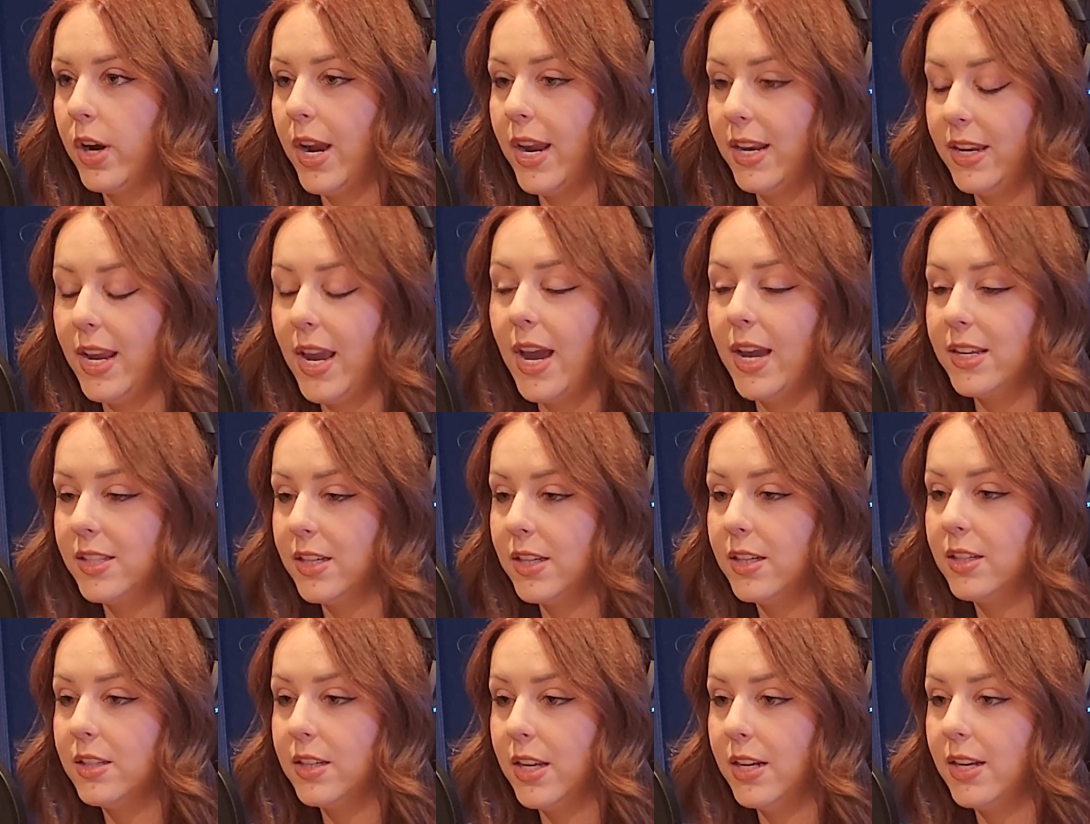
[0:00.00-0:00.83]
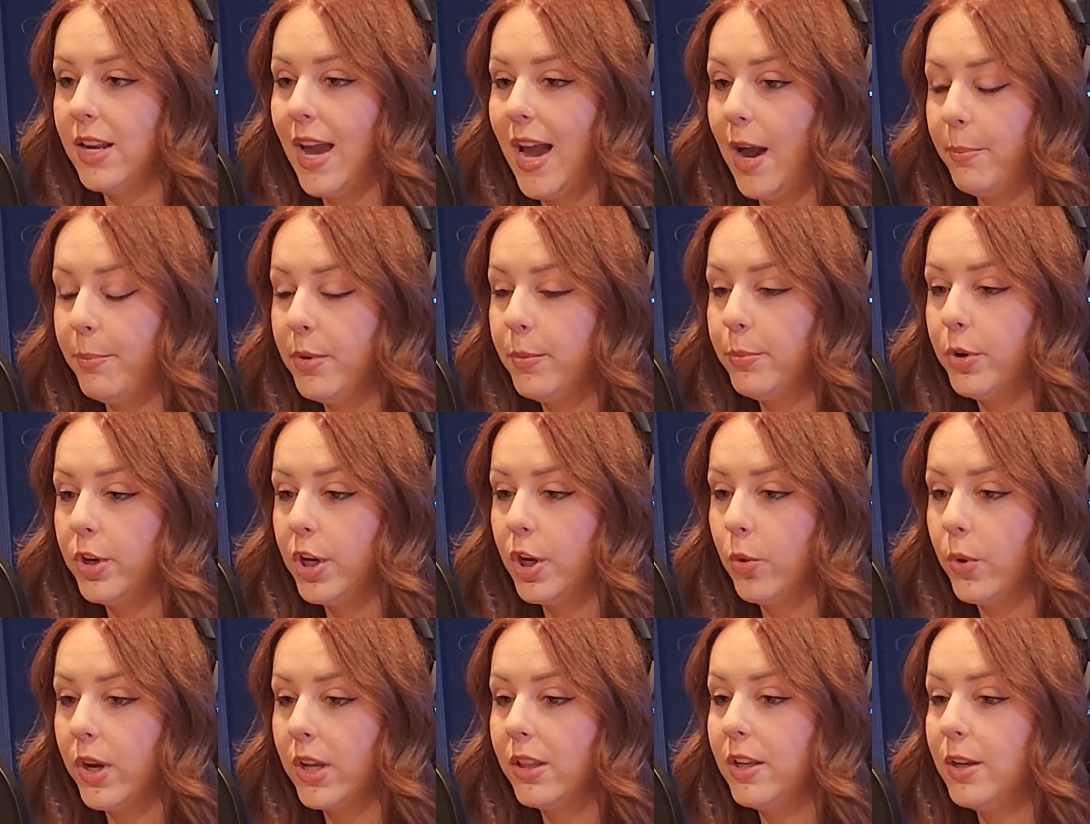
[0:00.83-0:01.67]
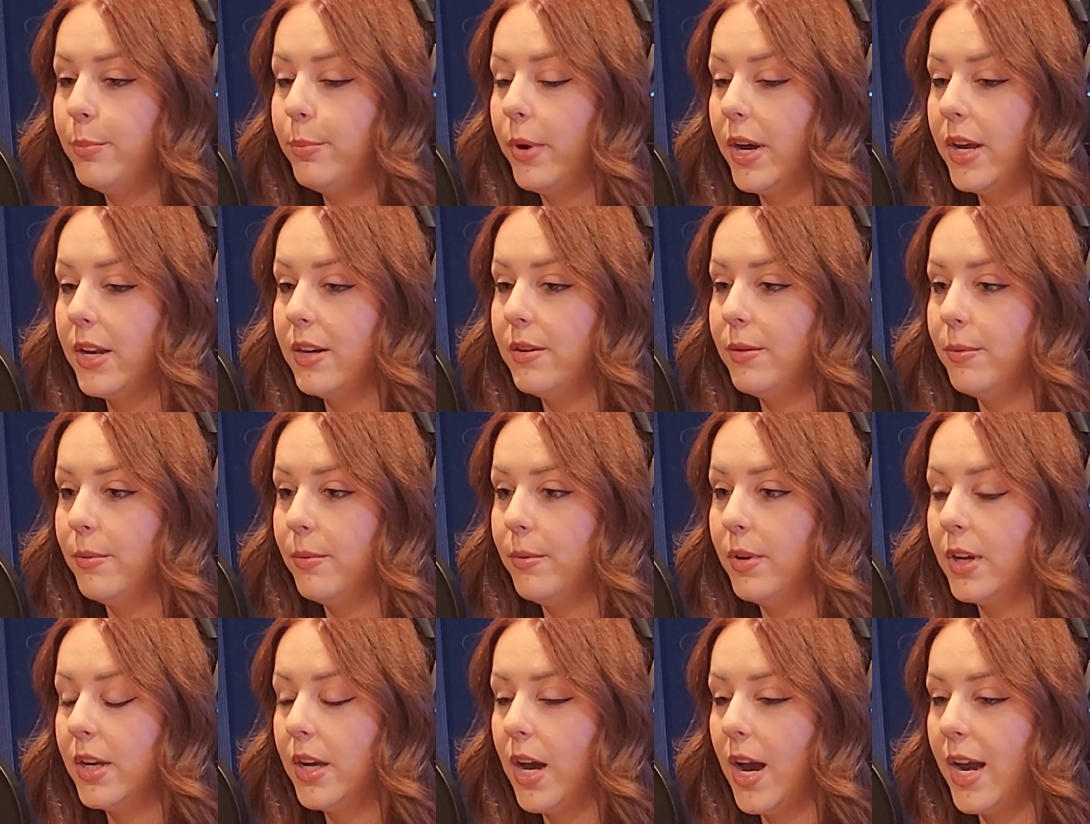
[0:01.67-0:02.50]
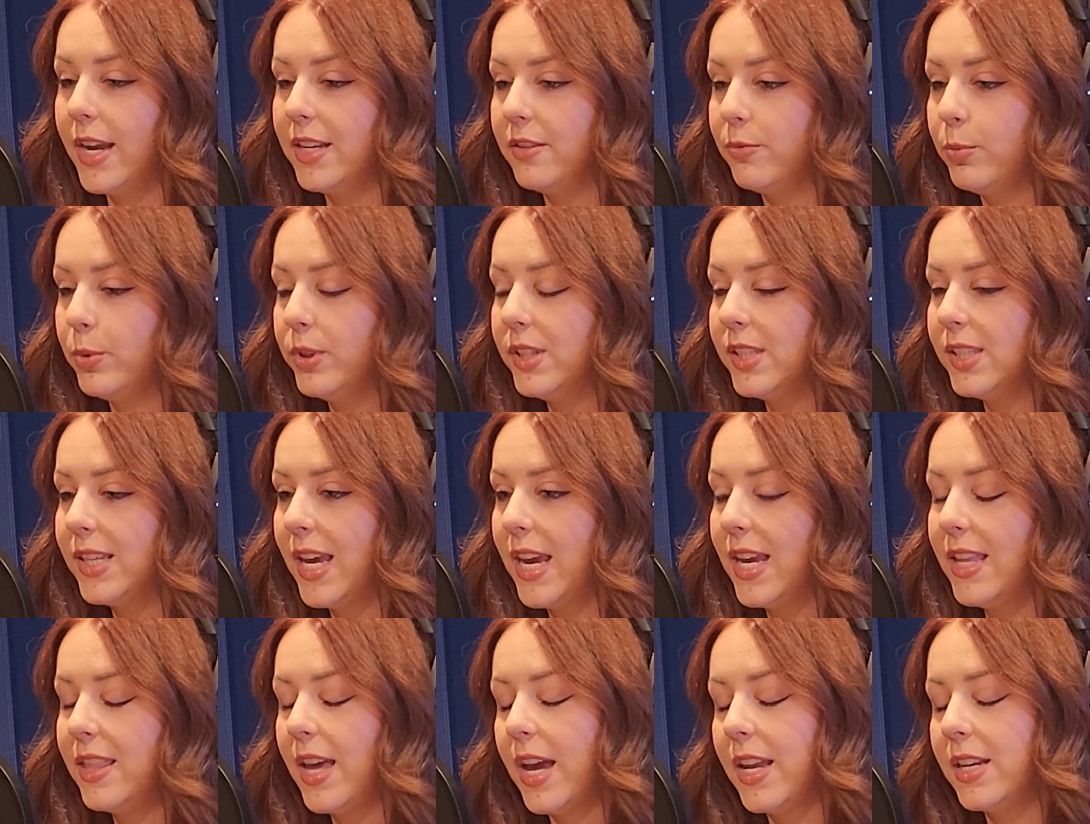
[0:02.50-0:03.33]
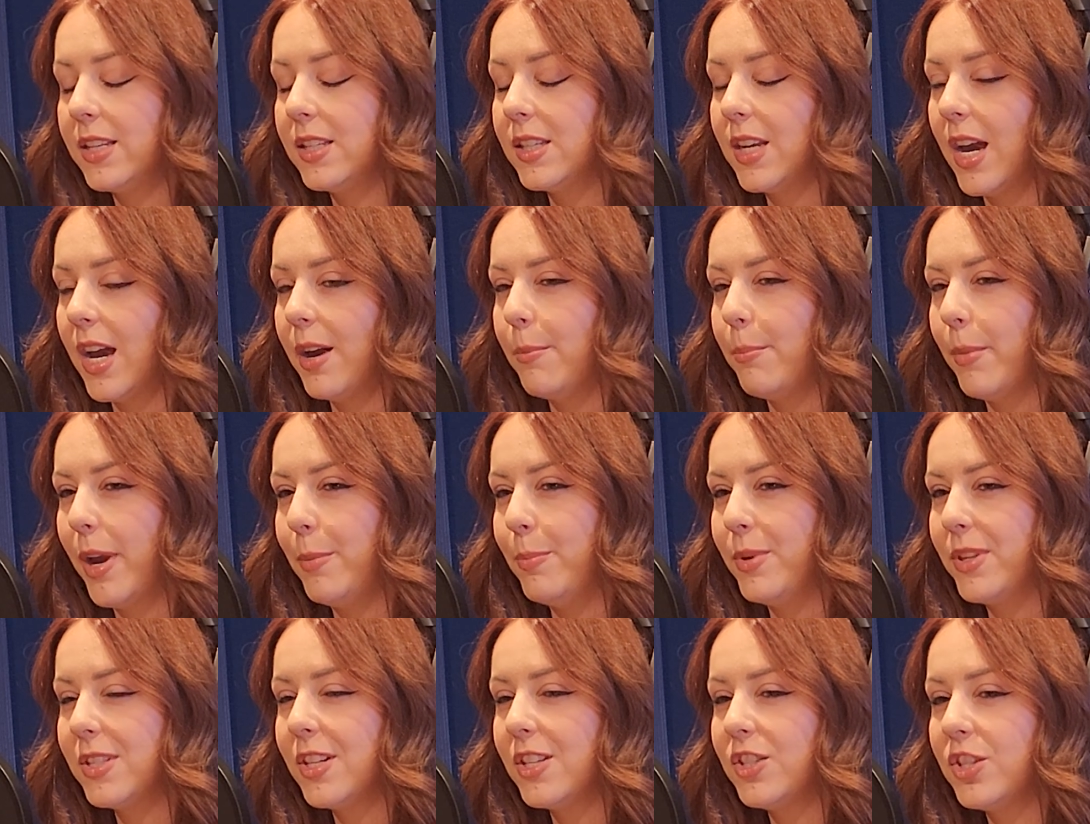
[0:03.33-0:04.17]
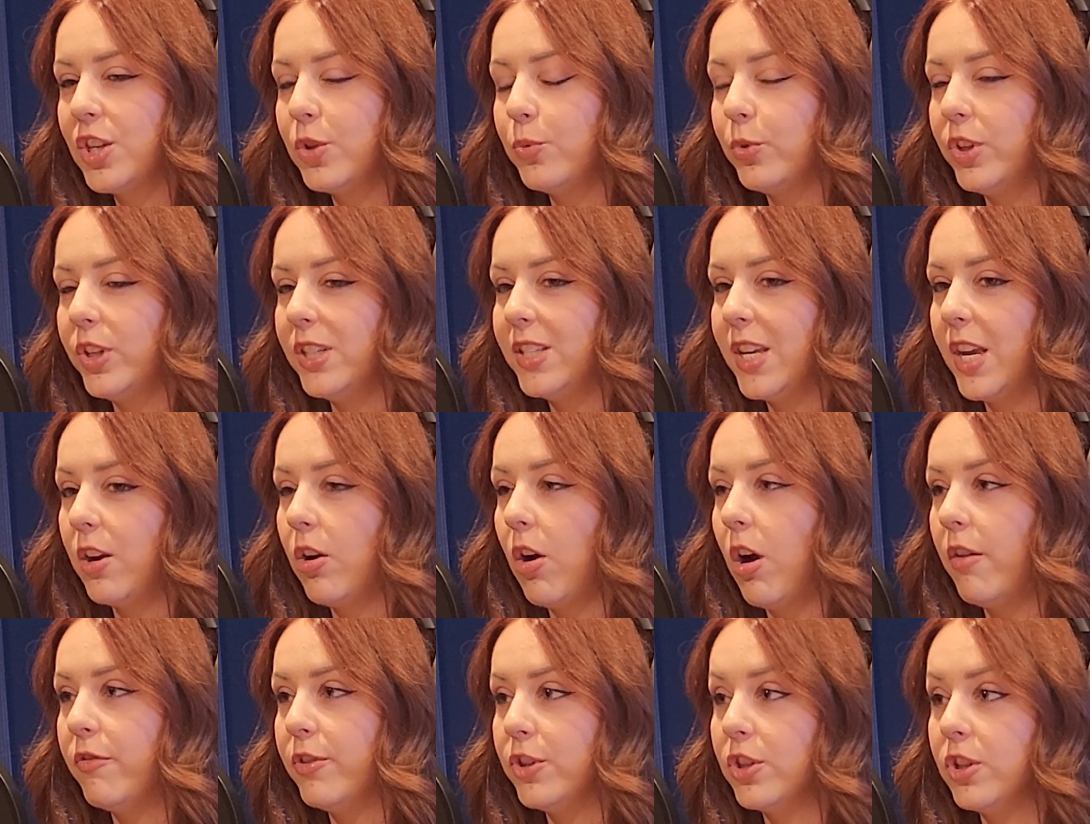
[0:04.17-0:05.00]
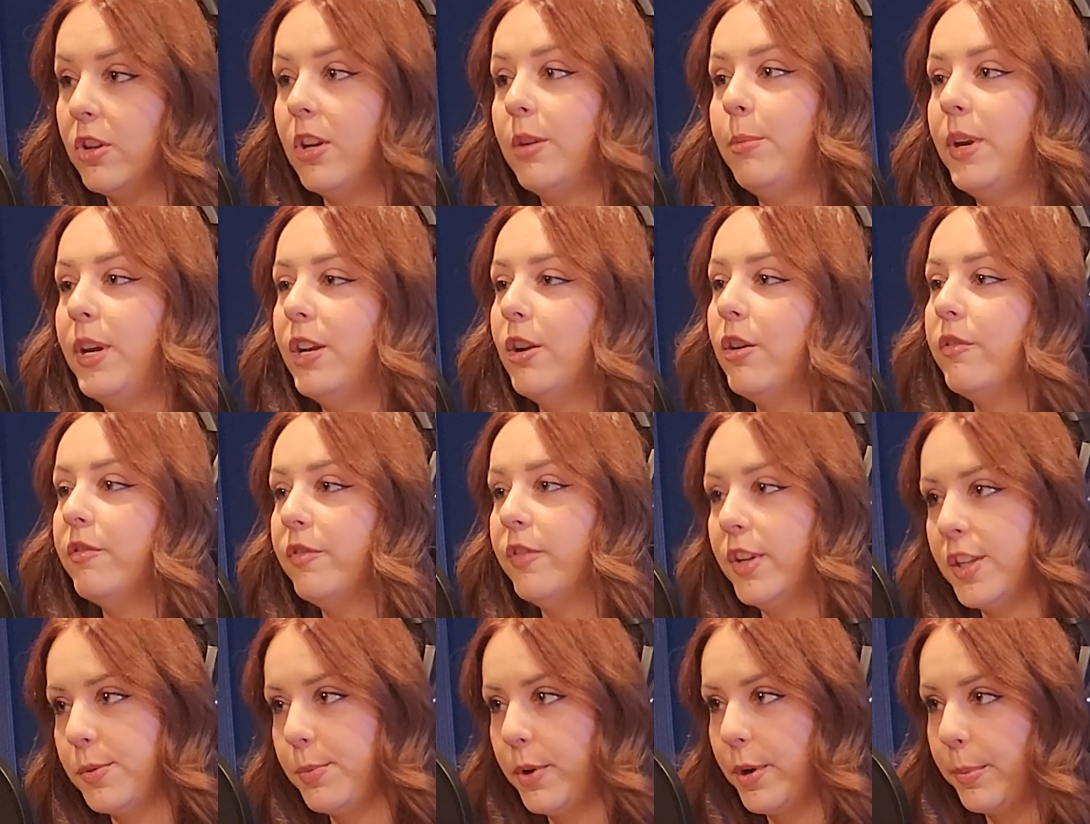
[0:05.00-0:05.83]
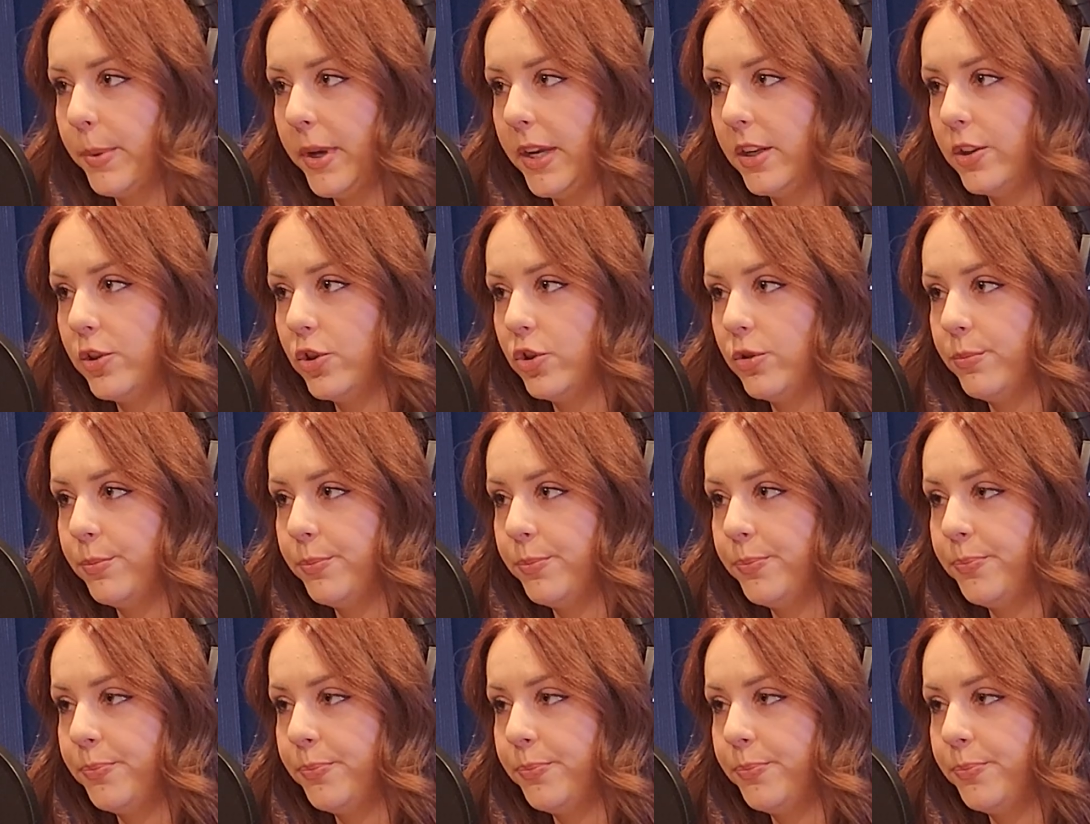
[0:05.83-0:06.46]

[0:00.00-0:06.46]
And yeah, it happened pretty quickly, but I would say that my business didn't really take off until I made a Facebook page.